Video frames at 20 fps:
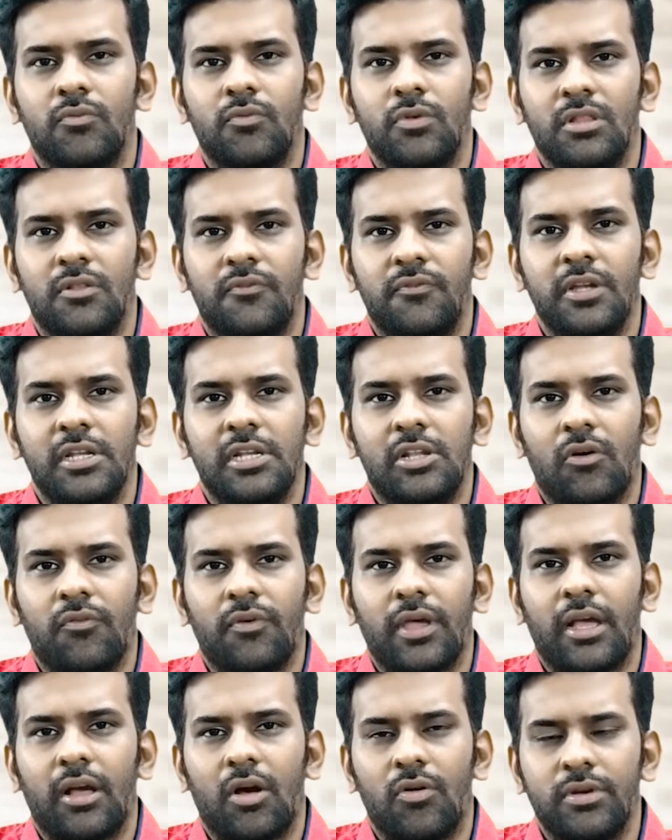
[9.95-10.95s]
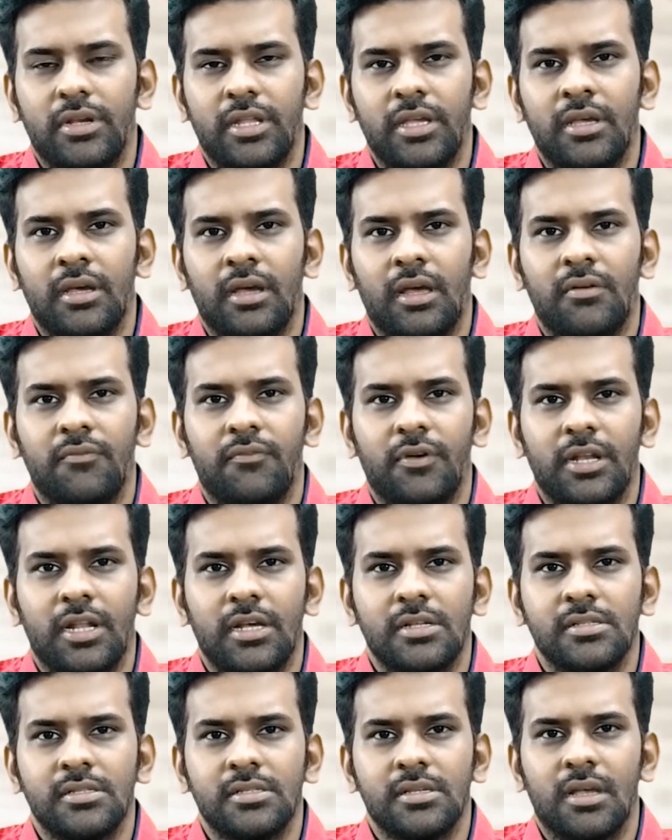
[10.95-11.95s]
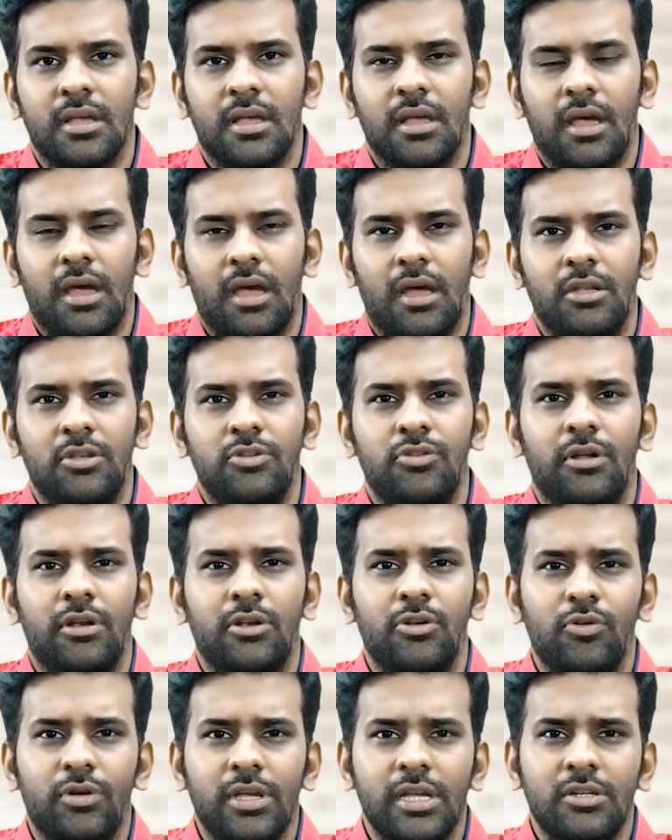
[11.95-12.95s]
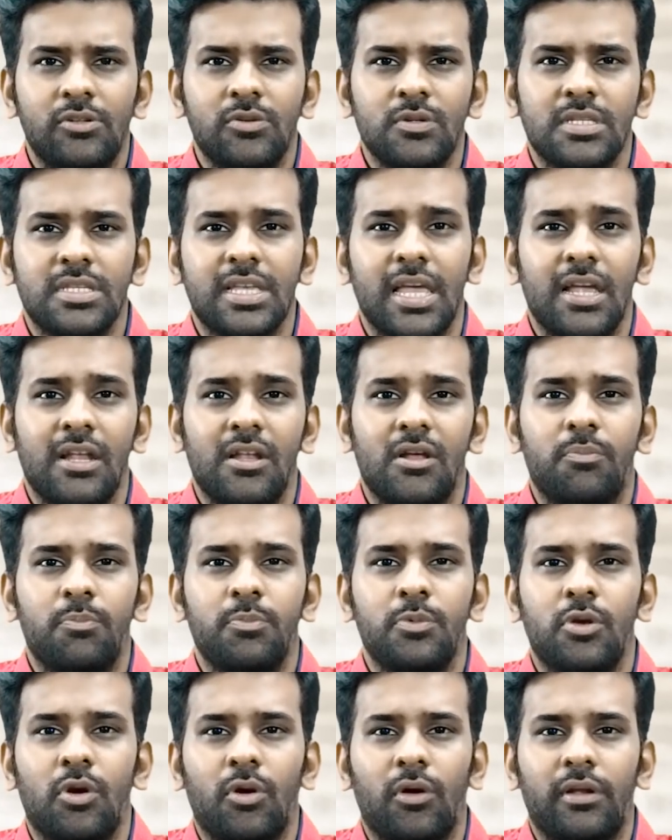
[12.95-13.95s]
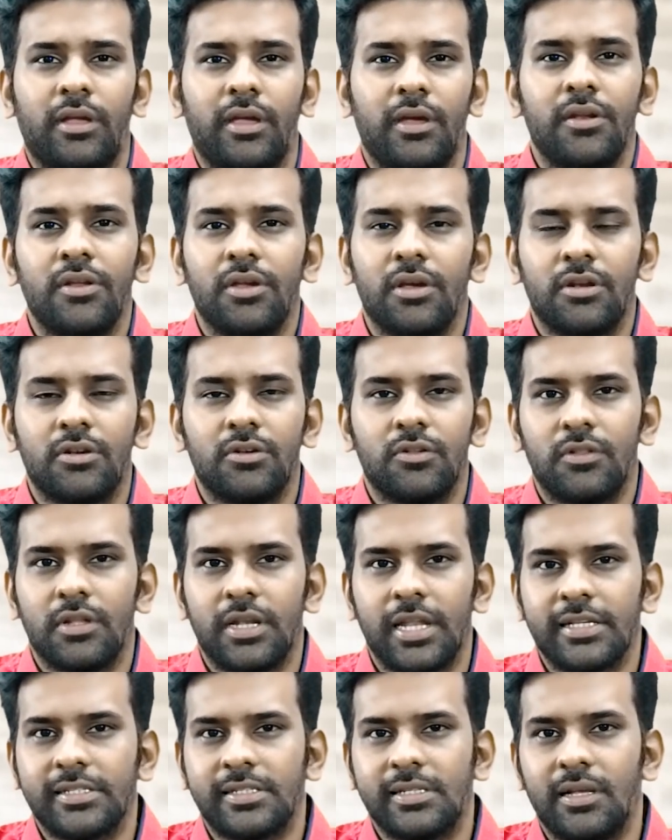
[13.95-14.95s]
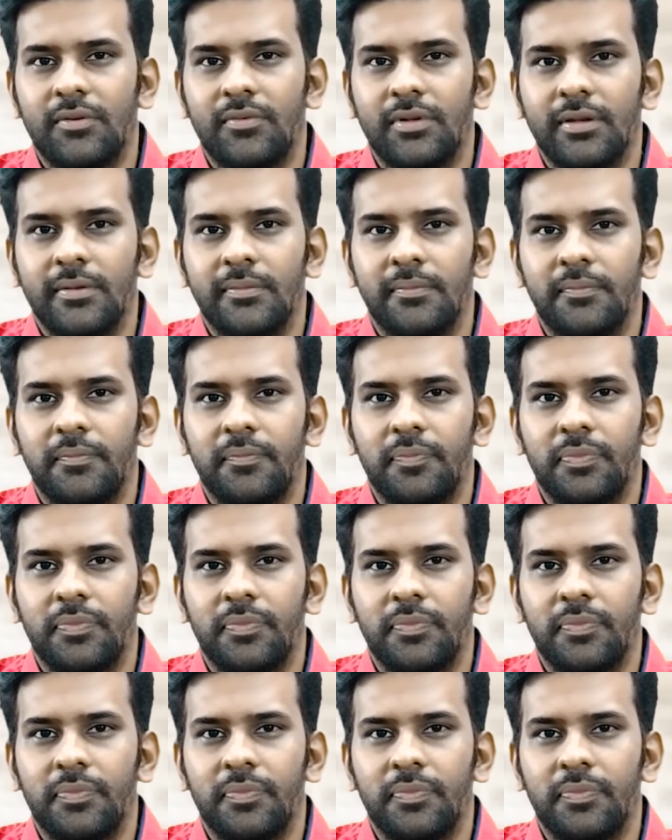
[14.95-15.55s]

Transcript: in the field of accounting and finance and you're looking to scale up your career to the next level?